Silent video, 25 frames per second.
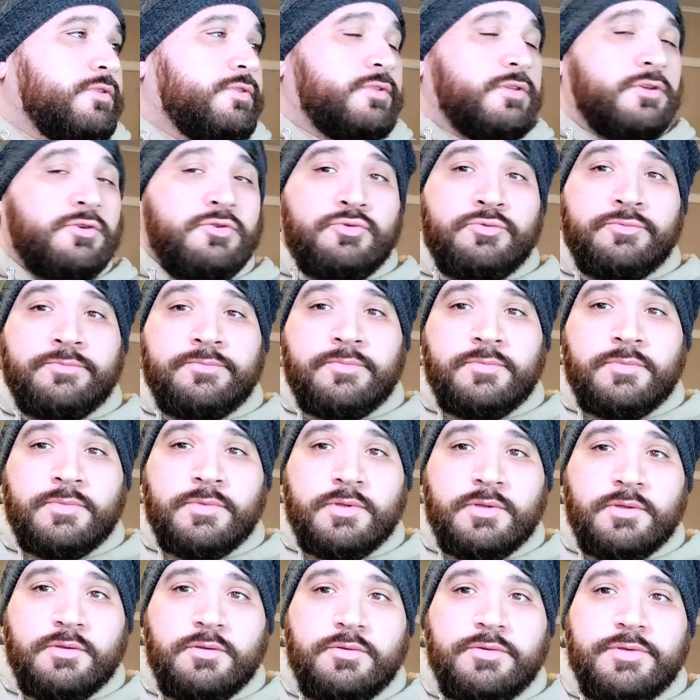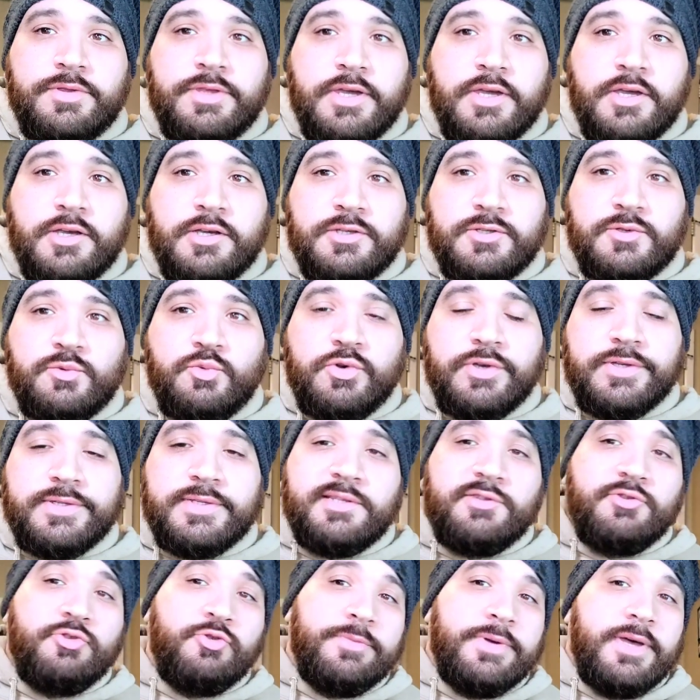so theirs was a
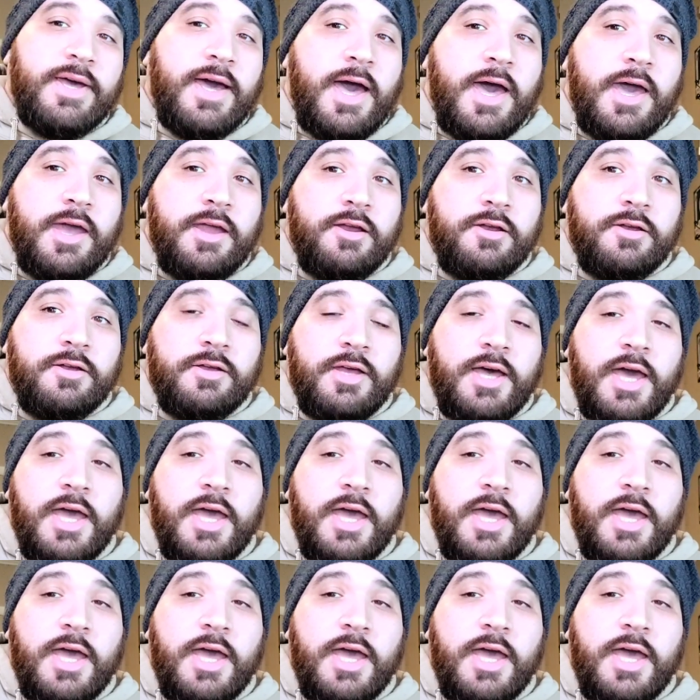little bit higher.